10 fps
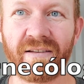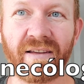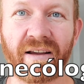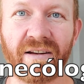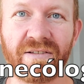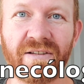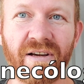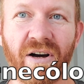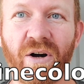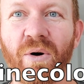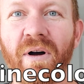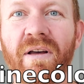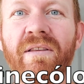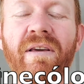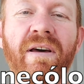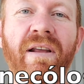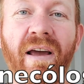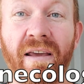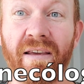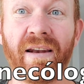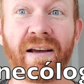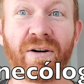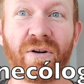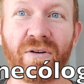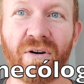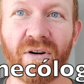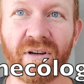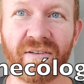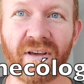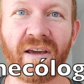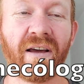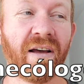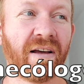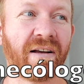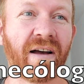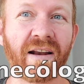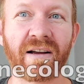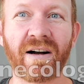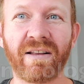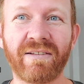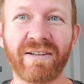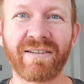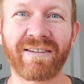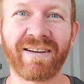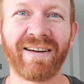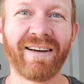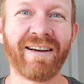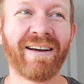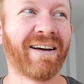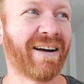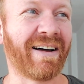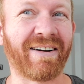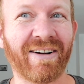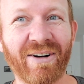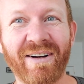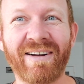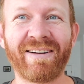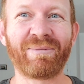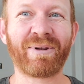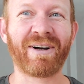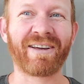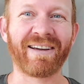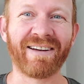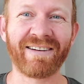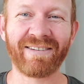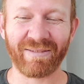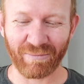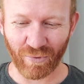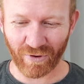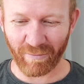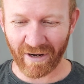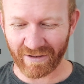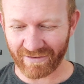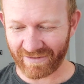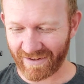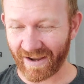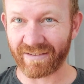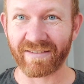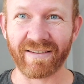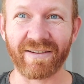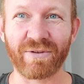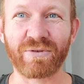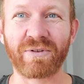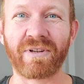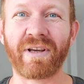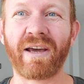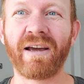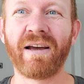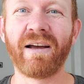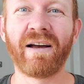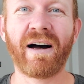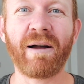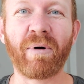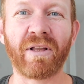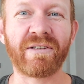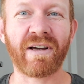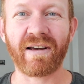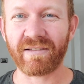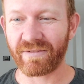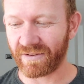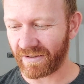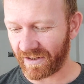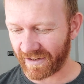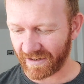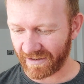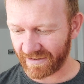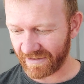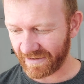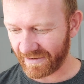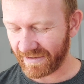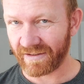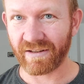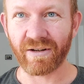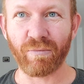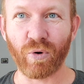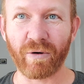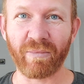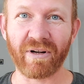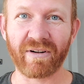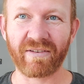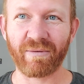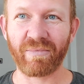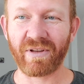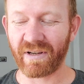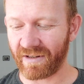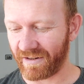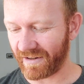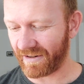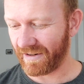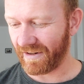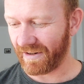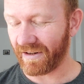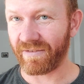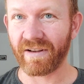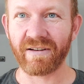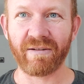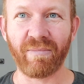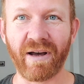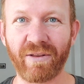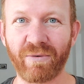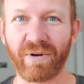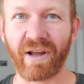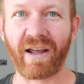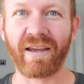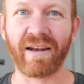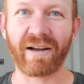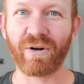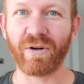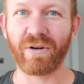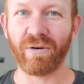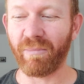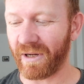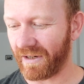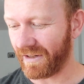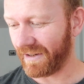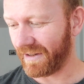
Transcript: second G-O at the end. Ginecólogo is a gynecologist. I don't know, talking more about sex than usual today. I apologize if you're like a, Mormon or something and you're offended by the word ginecólogo, but,